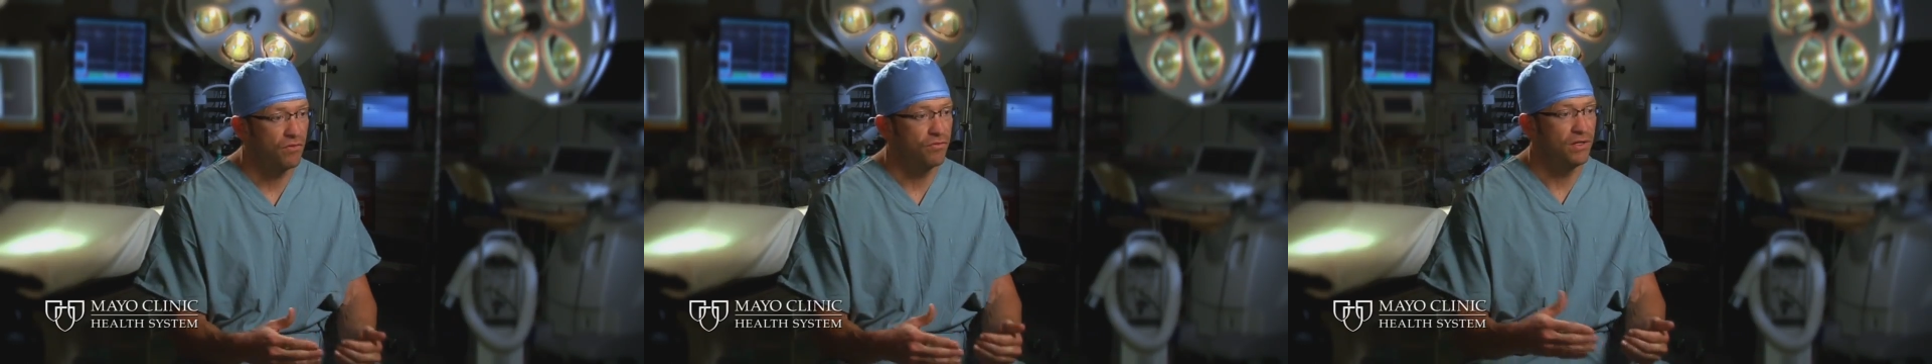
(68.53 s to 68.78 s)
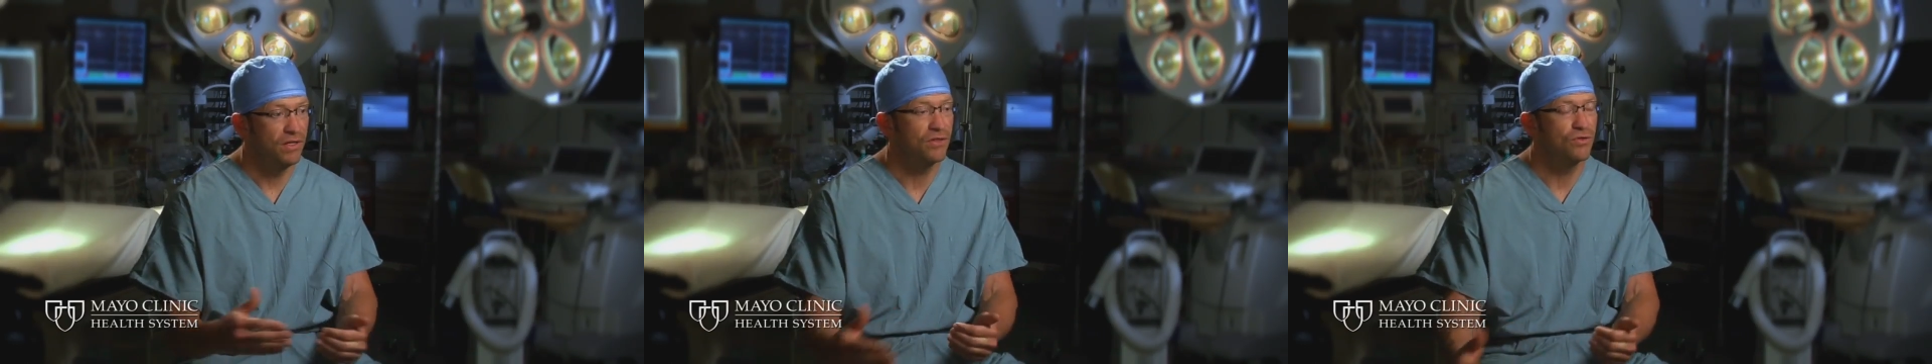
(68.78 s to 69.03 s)

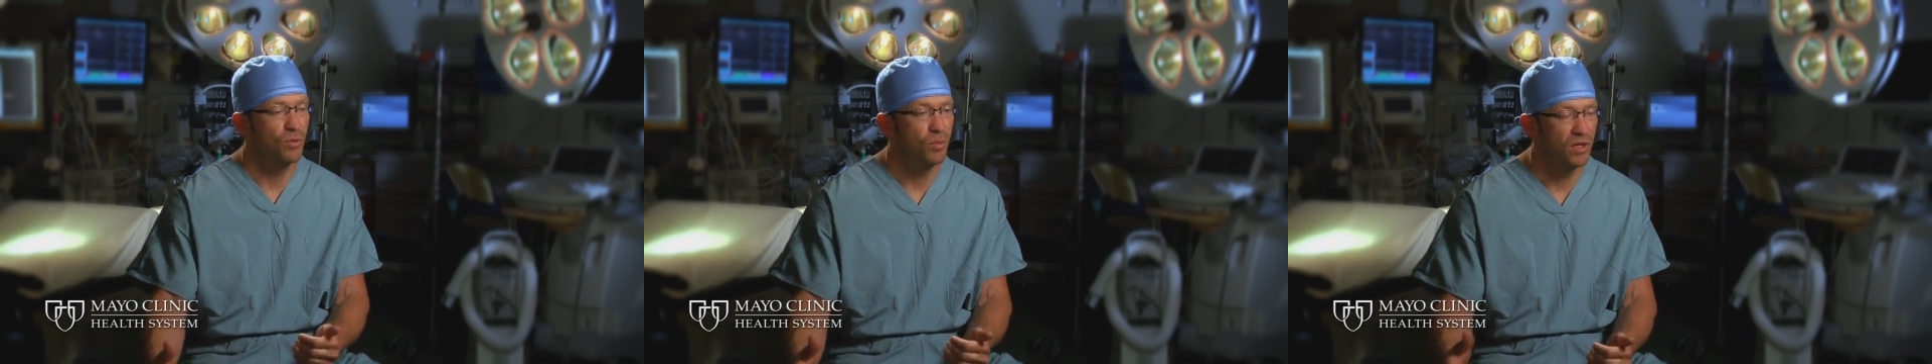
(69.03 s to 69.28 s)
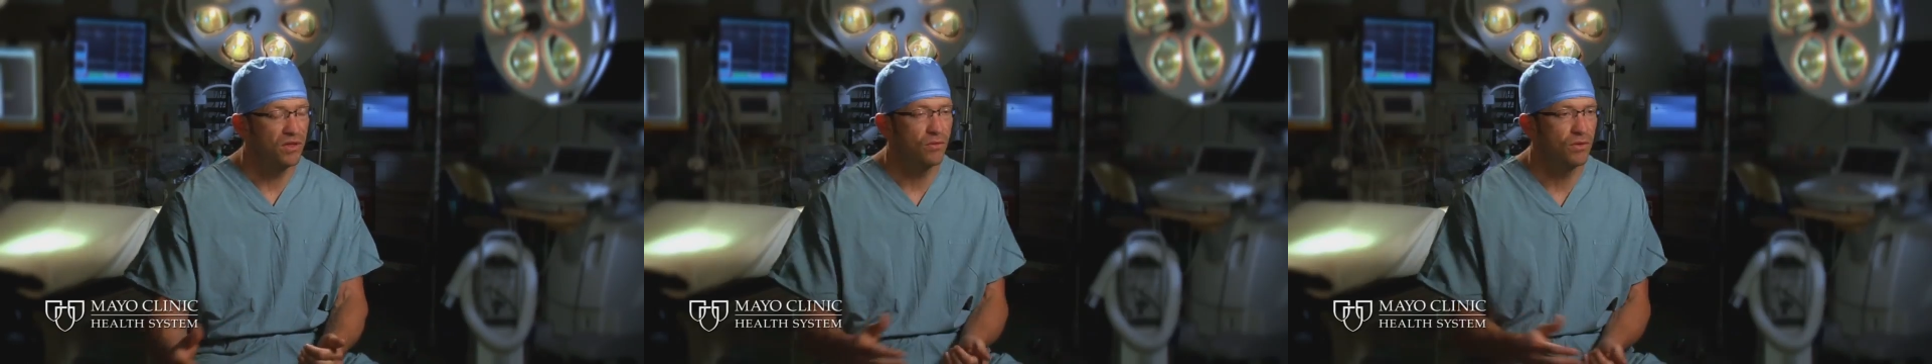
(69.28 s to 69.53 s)
if we get to a
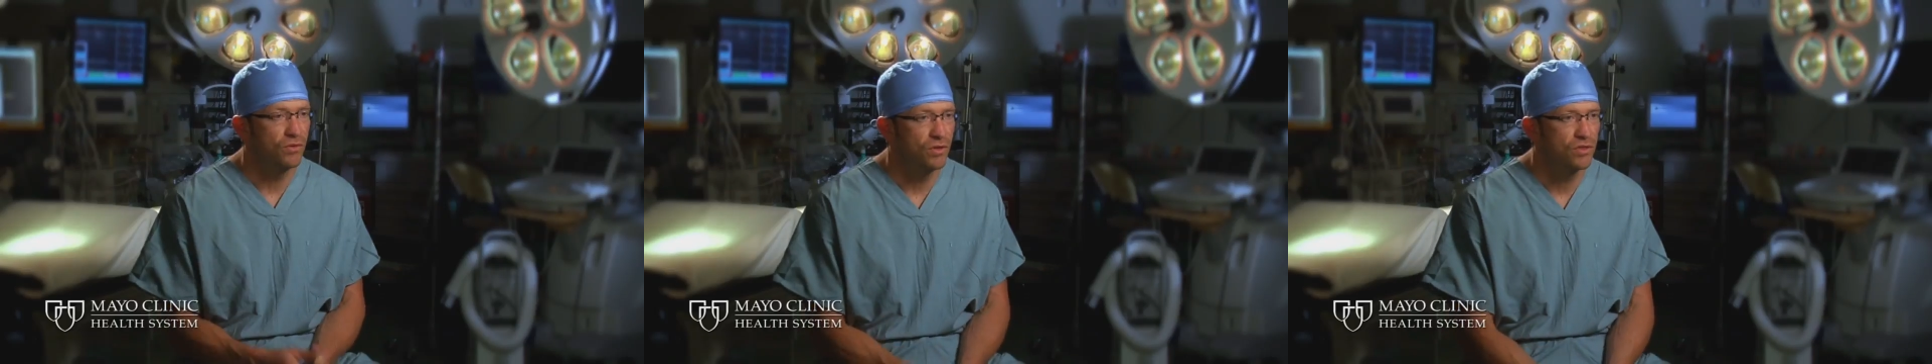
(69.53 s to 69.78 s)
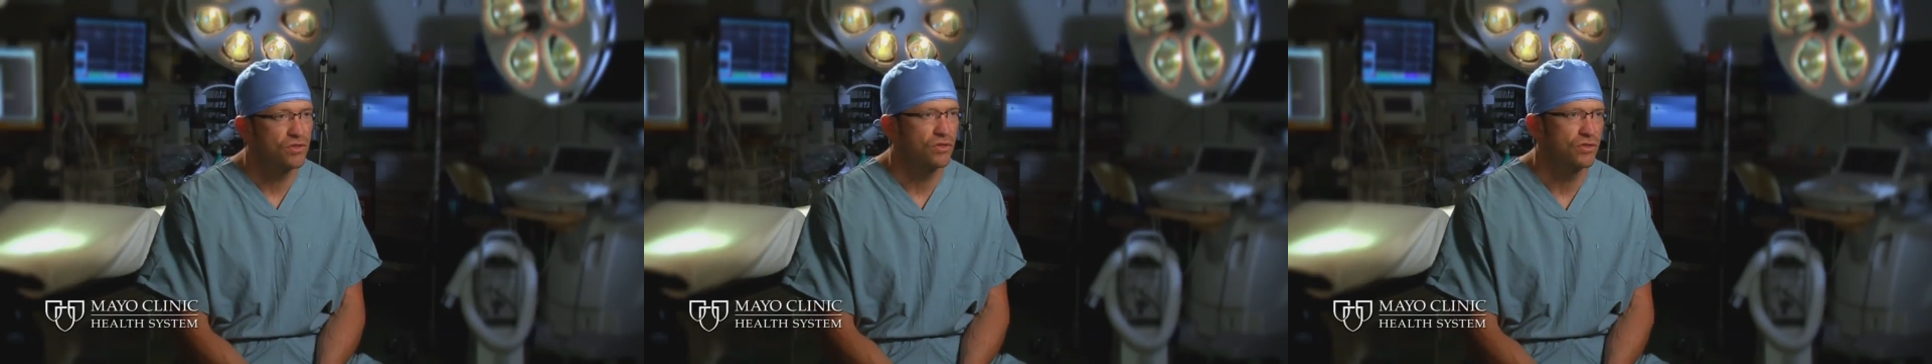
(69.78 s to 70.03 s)
point that we're
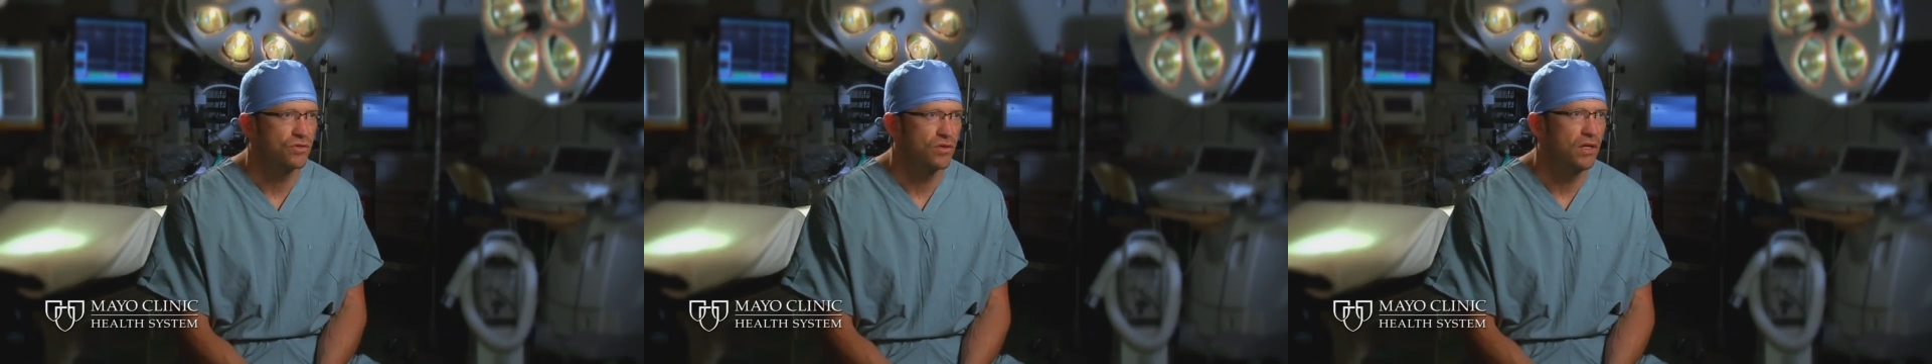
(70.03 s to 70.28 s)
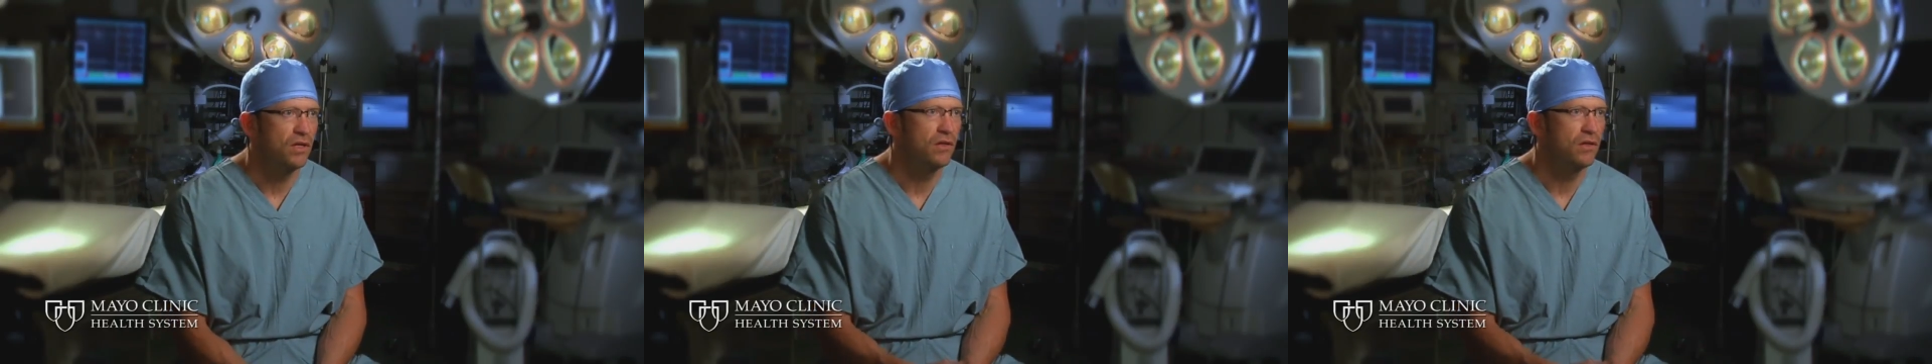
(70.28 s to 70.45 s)
doing surgery,